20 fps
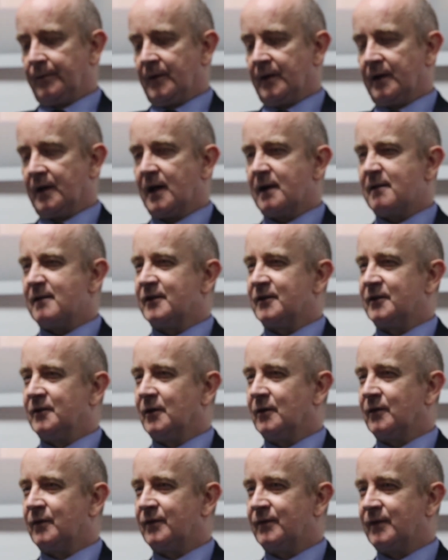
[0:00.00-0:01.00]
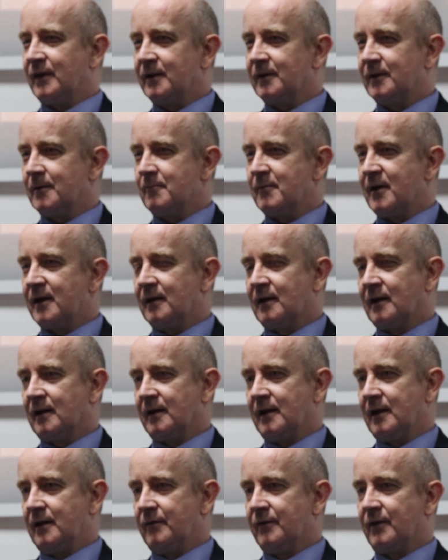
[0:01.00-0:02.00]
Naira is not
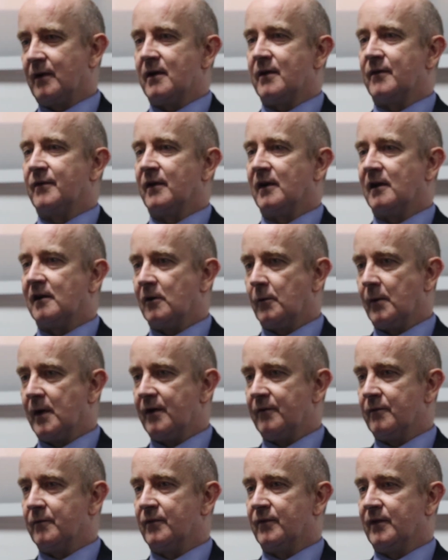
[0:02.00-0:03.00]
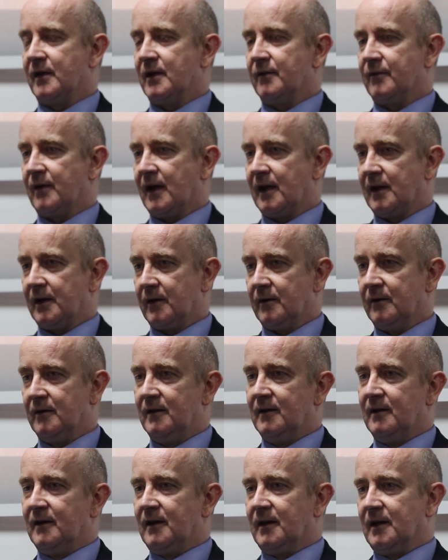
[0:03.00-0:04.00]
fundamentally very far away from fair value.
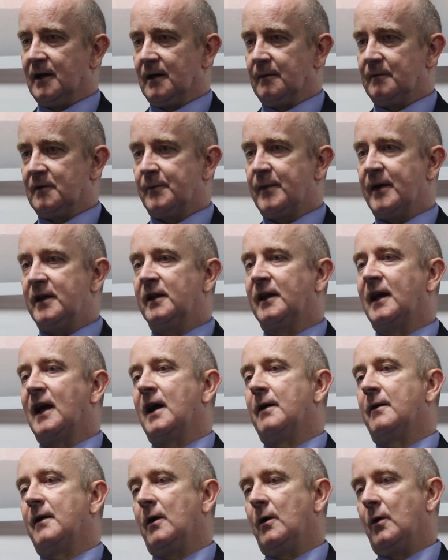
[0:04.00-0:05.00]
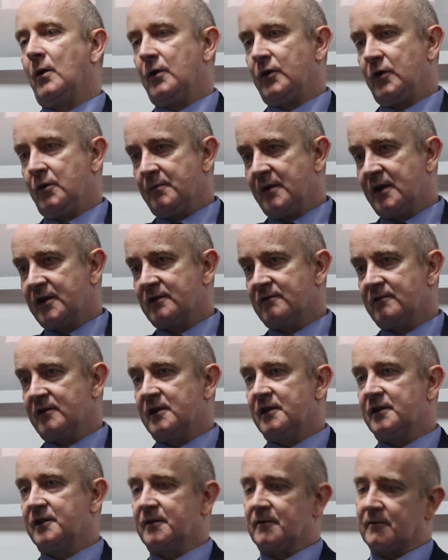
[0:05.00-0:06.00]
Depending how you measure
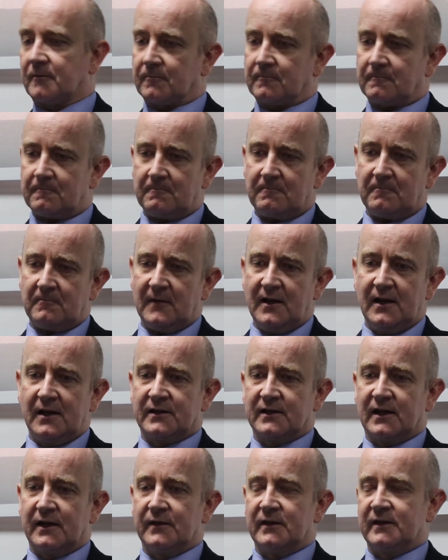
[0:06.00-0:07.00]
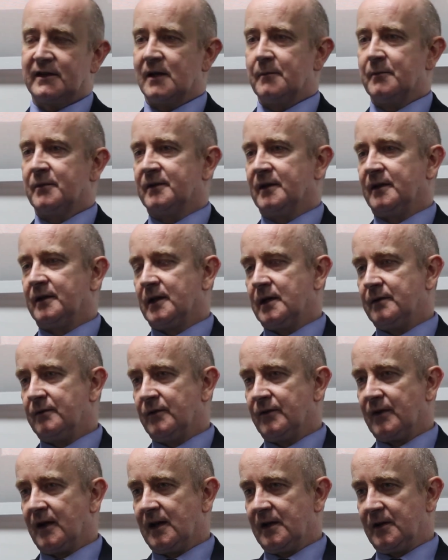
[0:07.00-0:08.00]
it, it's either 10%
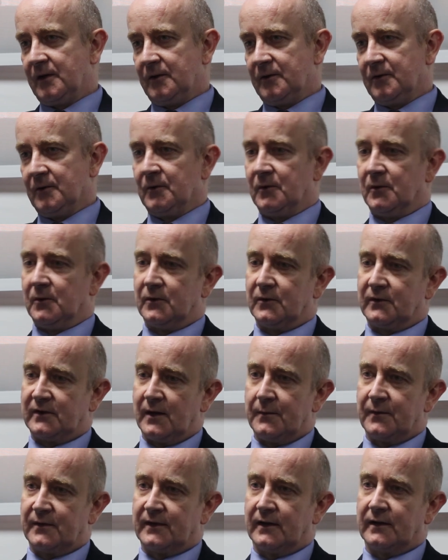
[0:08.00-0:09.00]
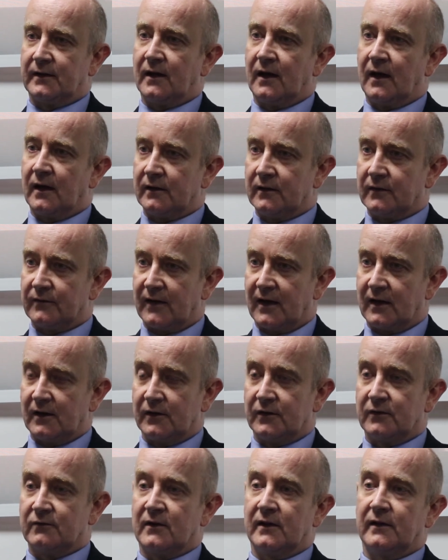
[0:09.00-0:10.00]
overvalued or 10%
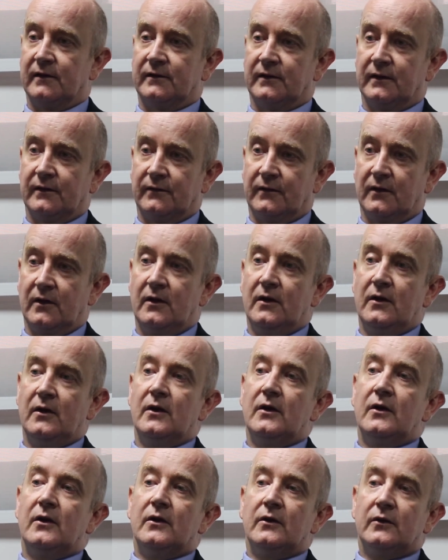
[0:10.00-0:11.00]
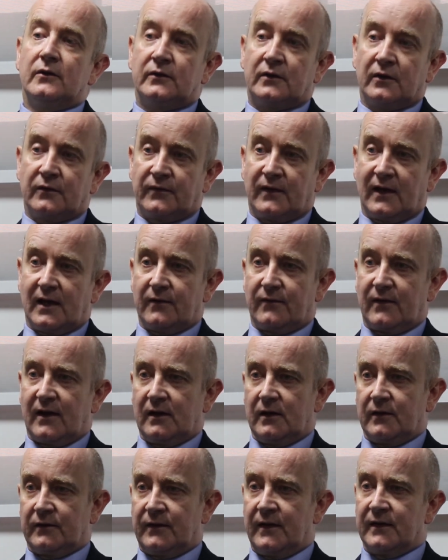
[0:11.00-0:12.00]
undervalued relative to fair values.